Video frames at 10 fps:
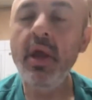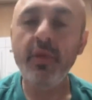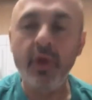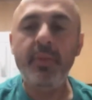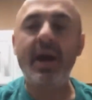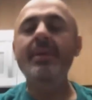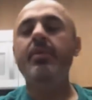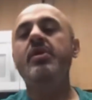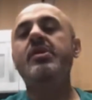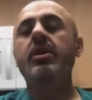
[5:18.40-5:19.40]
The
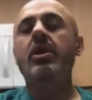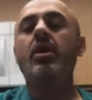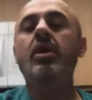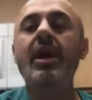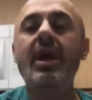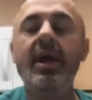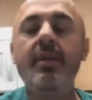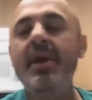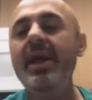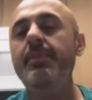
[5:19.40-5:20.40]
Bible is clear.
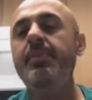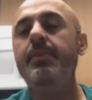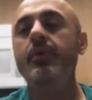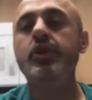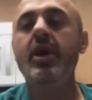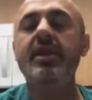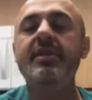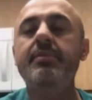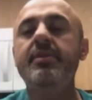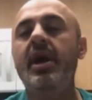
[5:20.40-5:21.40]
Many people try to
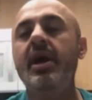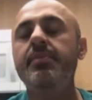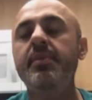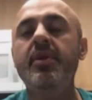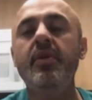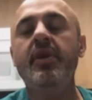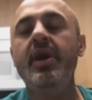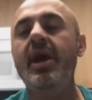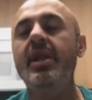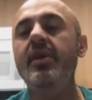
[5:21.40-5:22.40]
tempt God, but because
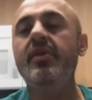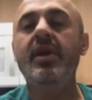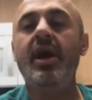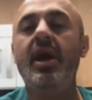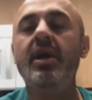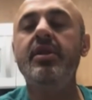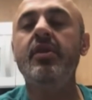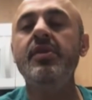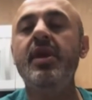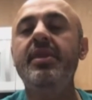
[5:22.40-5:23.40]
God is God,
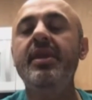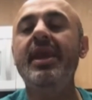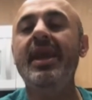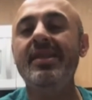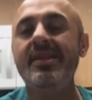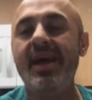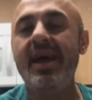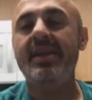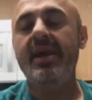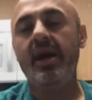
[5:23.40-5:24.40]
there's nothing
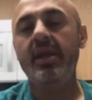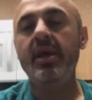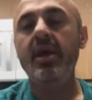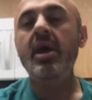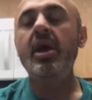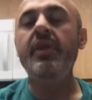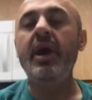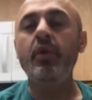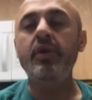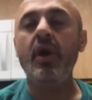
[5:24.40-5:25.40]
inside God
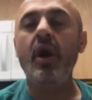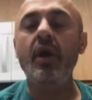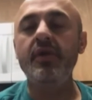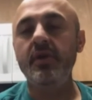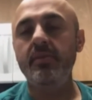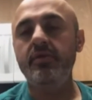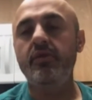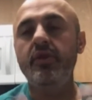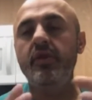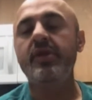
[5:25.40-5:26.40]
that would cause him
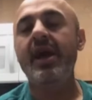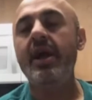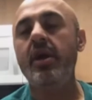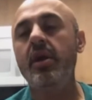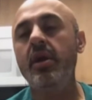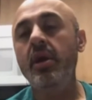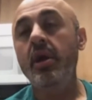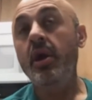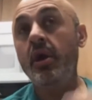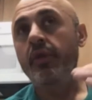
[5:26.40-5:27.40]
to desire
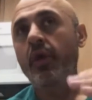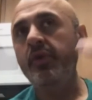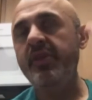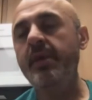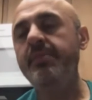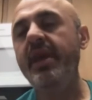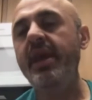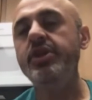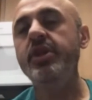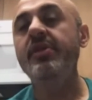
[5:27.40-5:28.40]
those
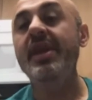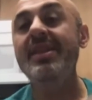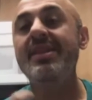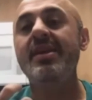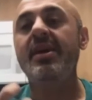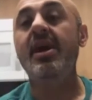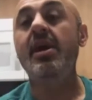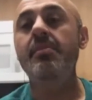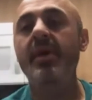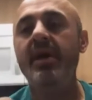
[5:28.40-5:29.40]
temptations and
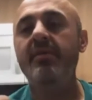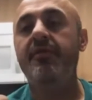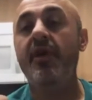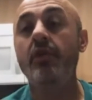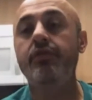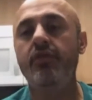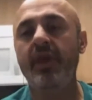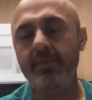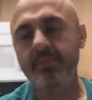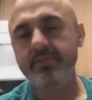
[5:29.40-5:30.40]
succumb and fall to them.